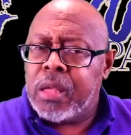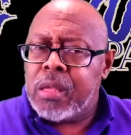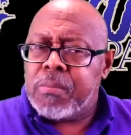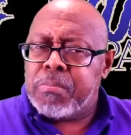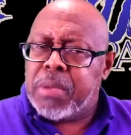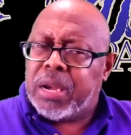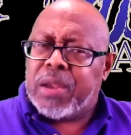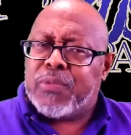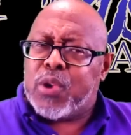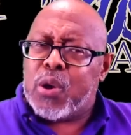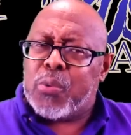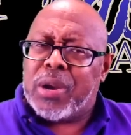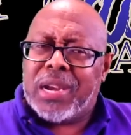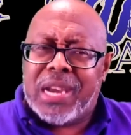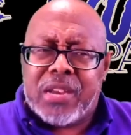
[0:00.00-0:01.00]
Many of
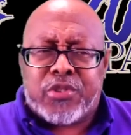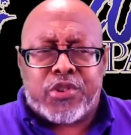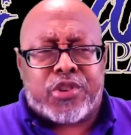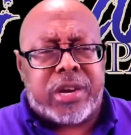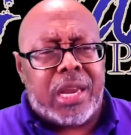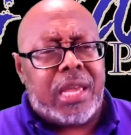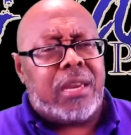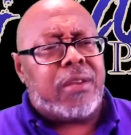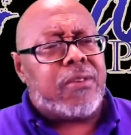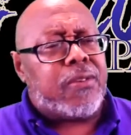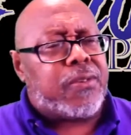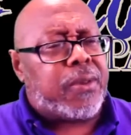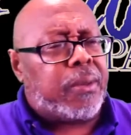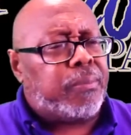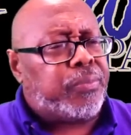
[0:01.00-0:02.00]
your religious
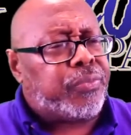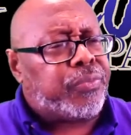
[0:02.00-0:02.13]
leaders,